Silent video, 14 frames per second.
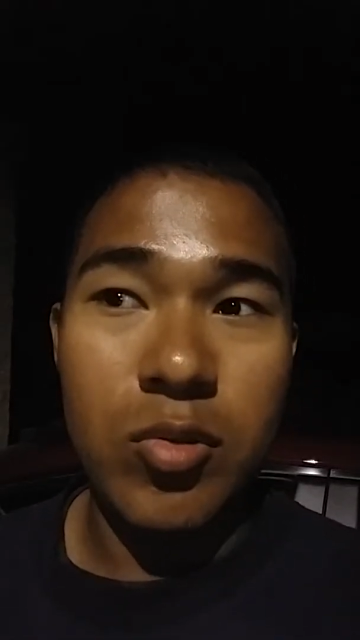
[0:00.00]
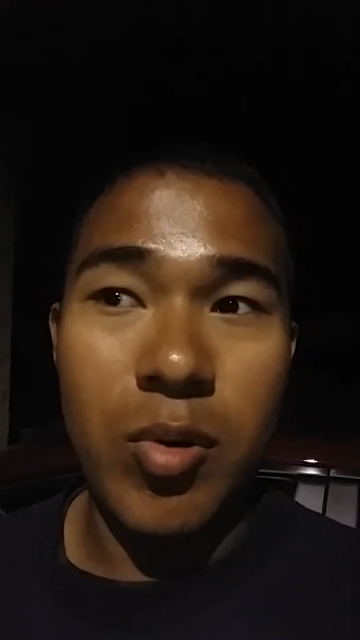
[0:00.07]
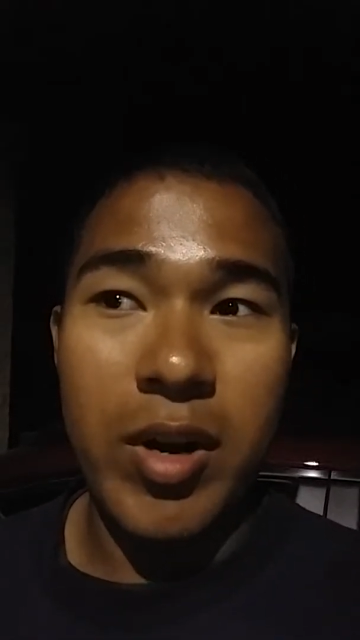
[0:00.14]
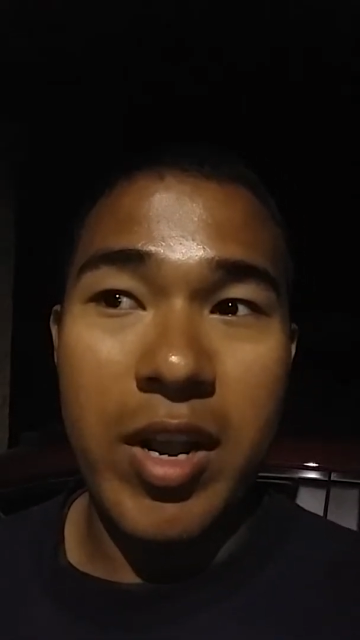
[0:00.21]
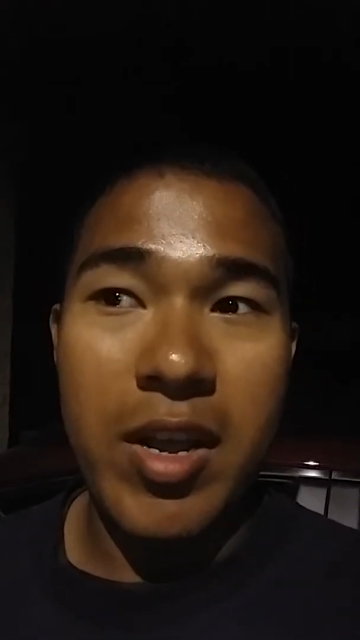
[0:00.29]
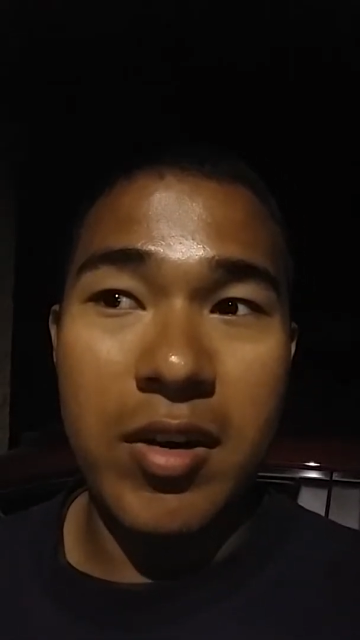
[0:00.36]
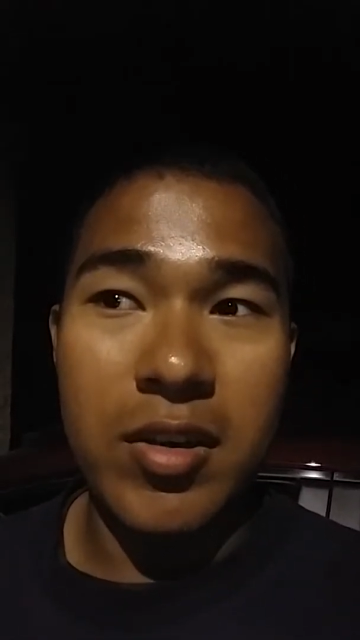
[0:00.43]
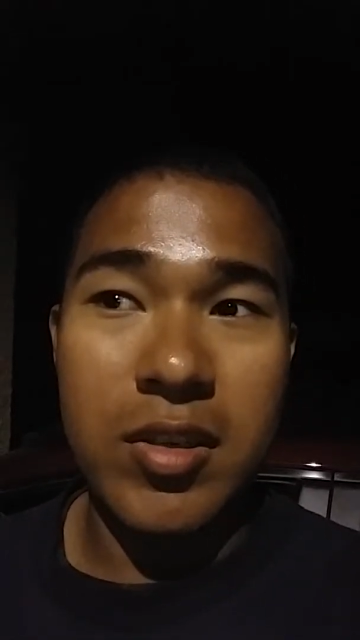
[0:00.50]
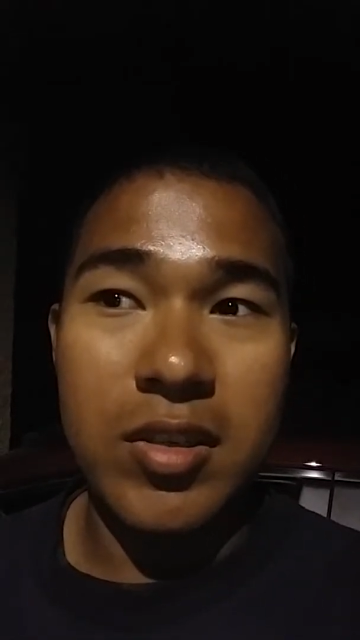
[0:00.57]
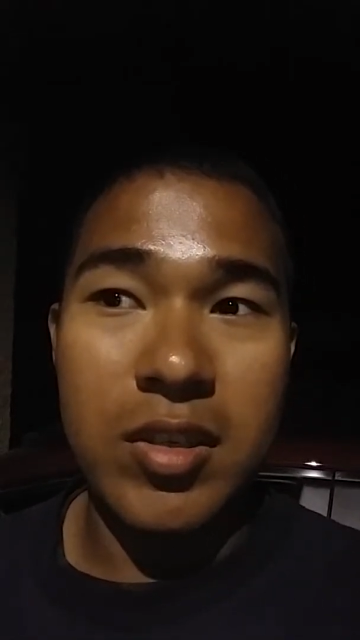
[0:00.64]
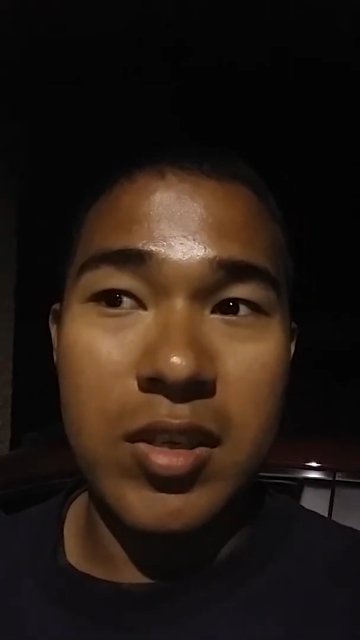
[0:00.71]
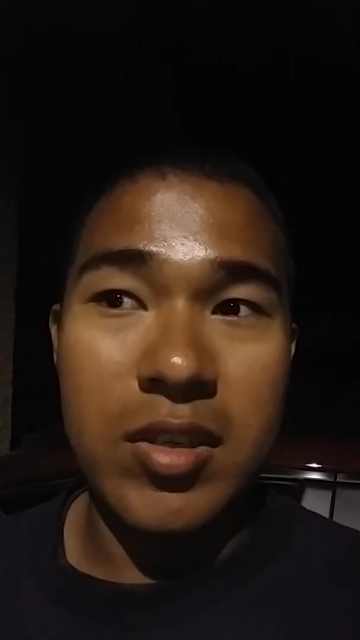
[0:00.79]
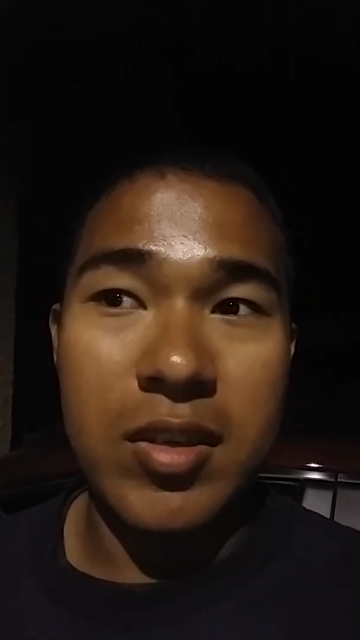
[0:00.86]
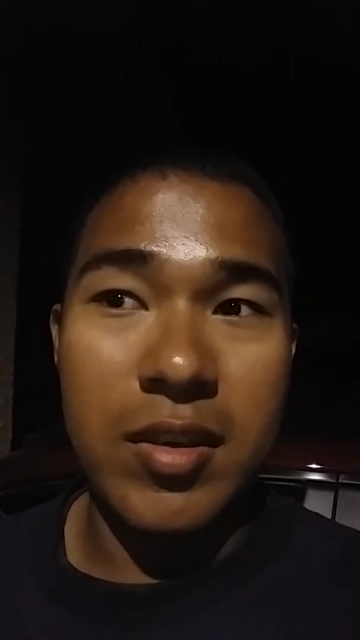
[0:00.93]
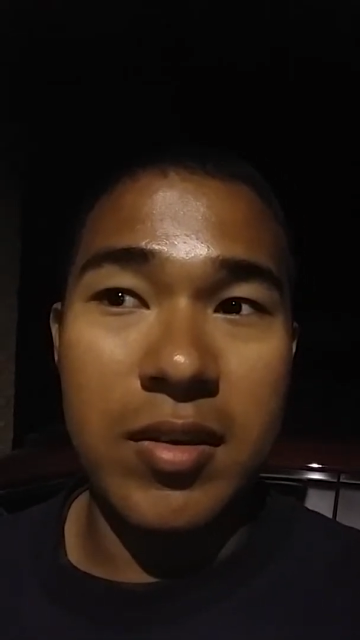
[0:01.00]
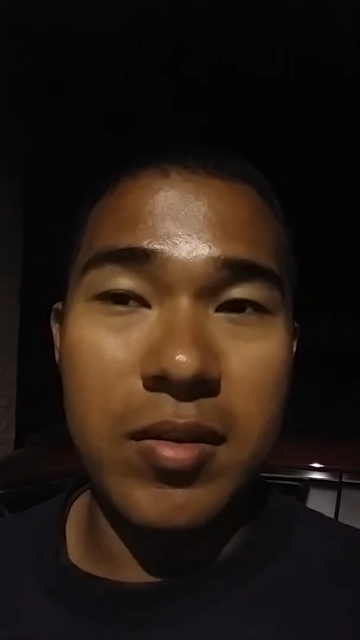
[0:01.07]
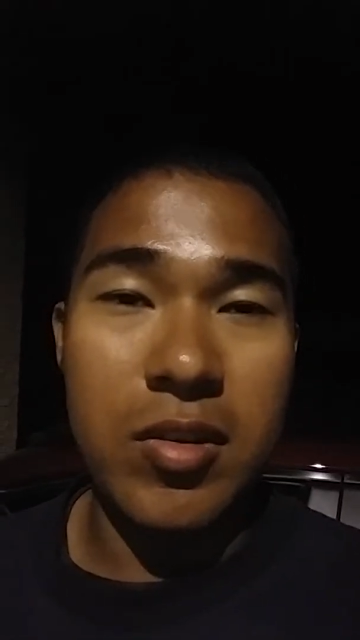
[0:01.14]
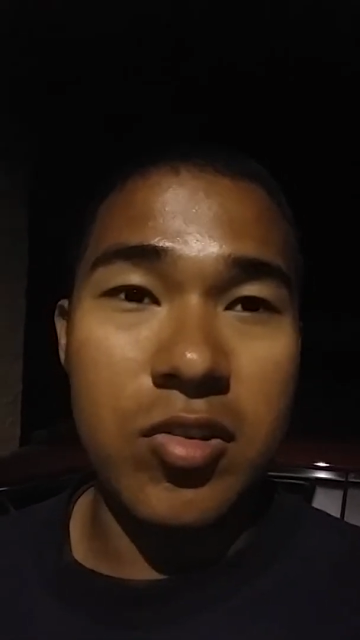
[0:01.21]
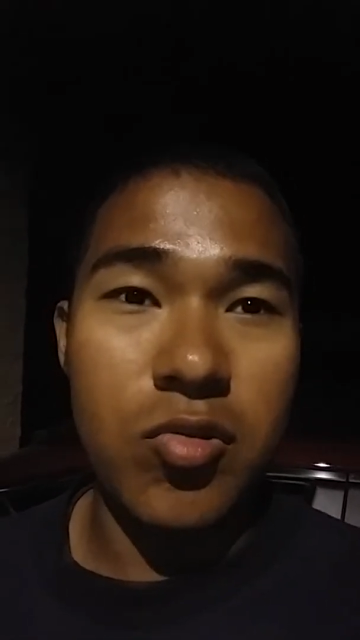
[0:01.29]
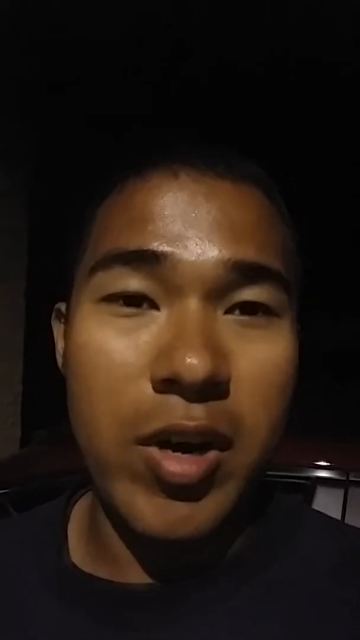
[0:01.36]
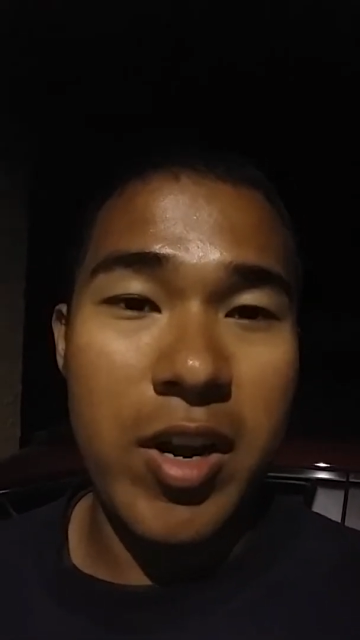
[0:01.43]
20 years, just
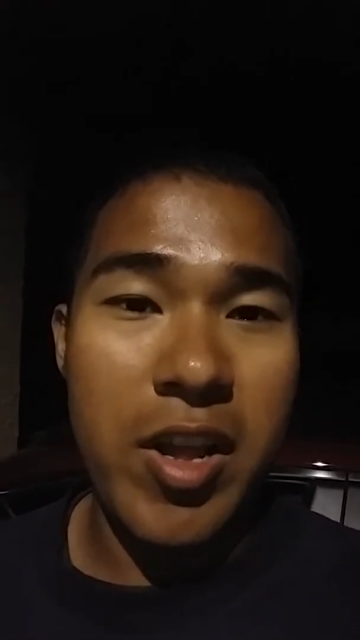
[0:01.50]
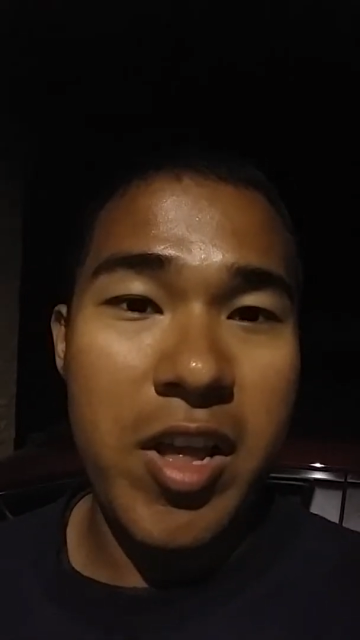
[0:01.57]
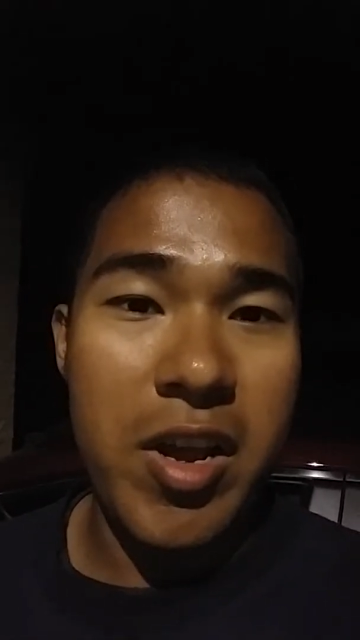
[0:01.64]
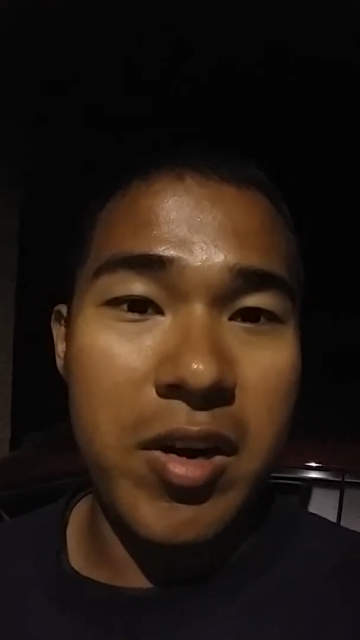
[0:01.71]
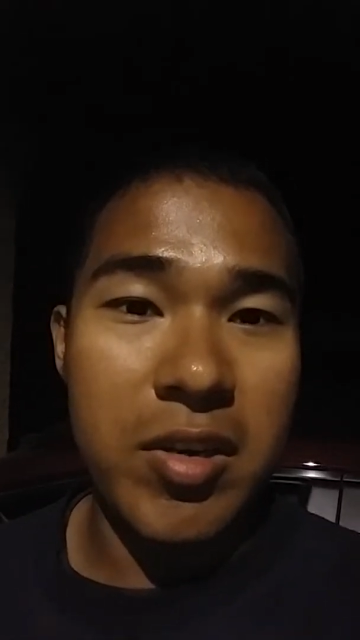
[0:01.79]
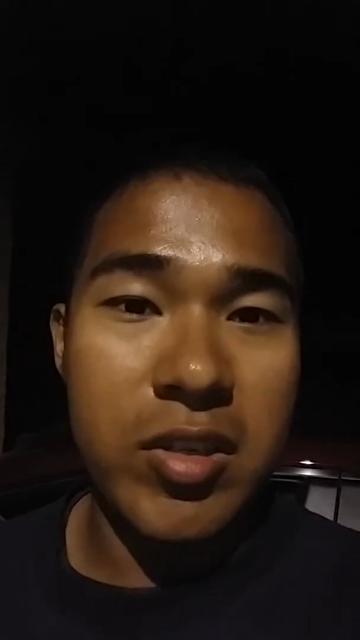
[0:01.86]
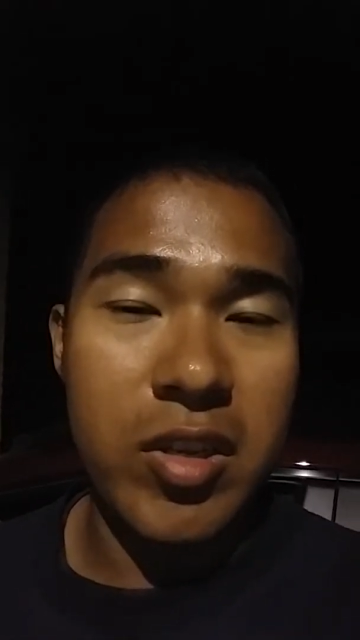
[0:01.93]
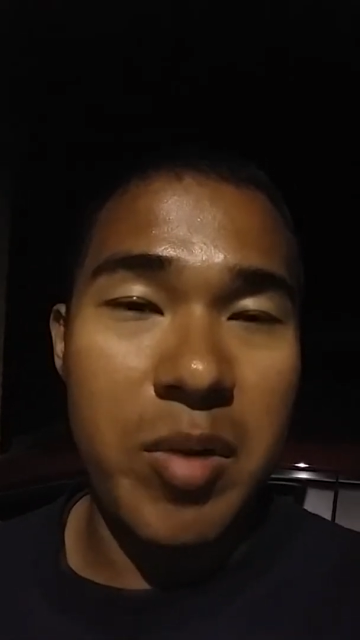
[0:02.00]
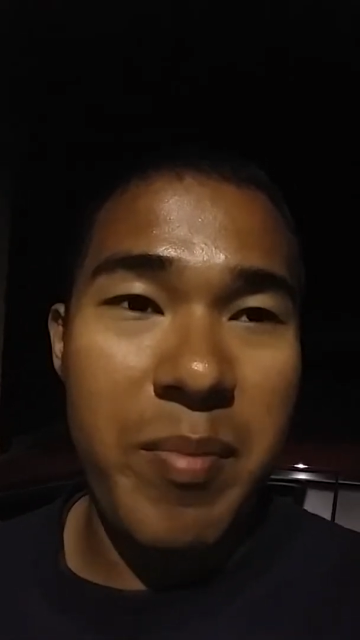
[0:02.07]
20 years